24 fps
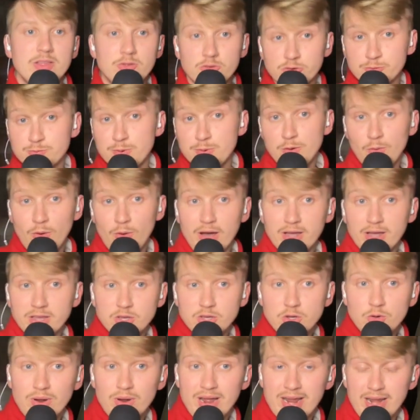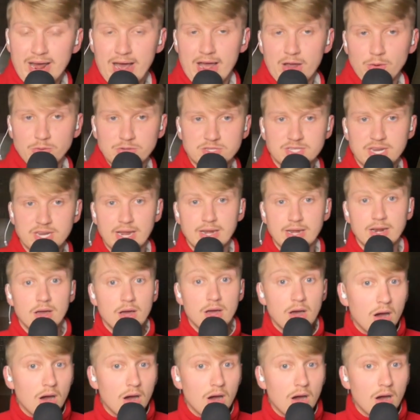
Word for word: There's BYU and Iowa State.